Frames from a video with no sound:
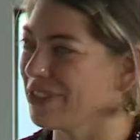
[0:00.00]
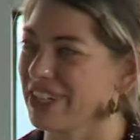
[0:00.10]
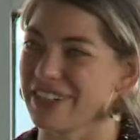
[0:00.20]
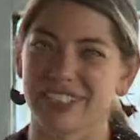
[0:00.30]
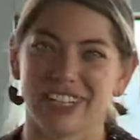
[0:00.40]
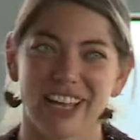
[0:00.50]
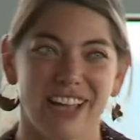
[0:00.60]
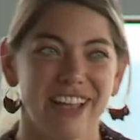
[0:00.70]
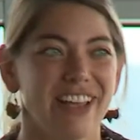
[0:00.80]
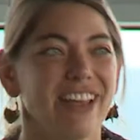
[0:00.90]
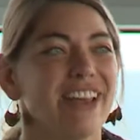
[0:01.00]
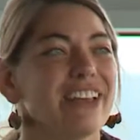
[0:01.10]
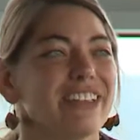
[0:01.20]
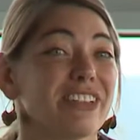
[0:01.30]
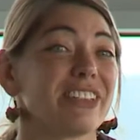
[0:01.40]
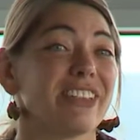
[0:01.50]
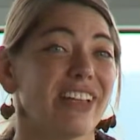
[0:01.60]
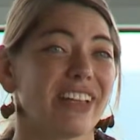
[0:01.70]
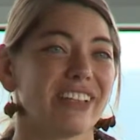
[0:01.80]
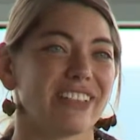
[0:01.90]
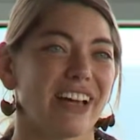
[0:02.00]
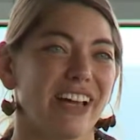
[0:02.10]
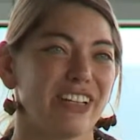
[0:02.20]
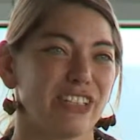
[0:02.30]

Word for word: here today, just sitting inside,